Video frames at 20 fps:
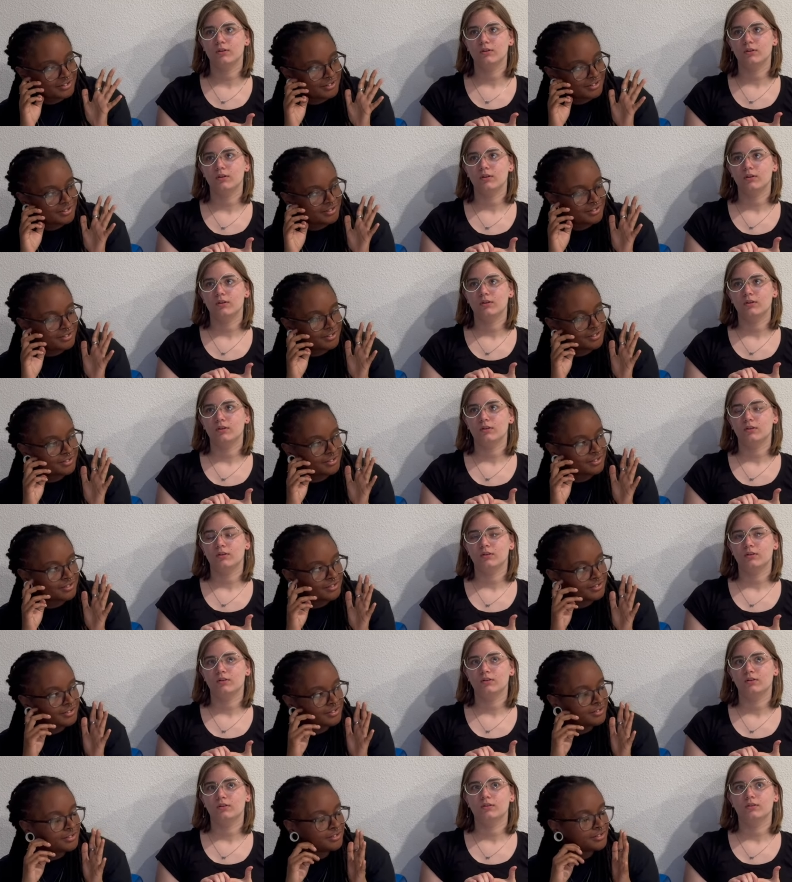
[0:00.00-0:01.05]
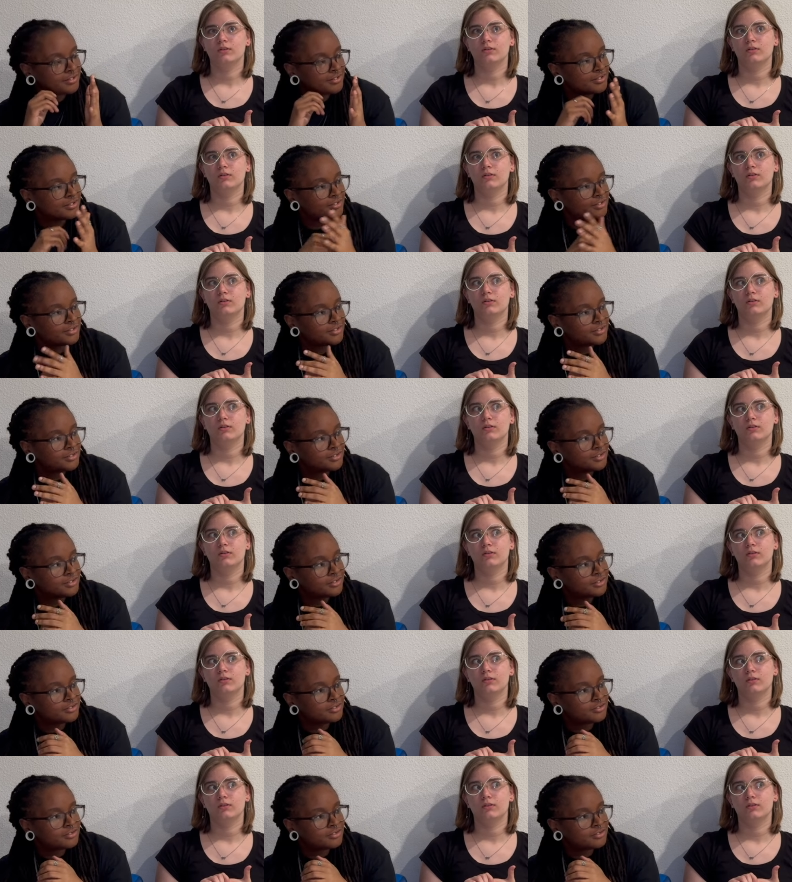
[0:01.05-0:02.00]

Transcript: [no speech]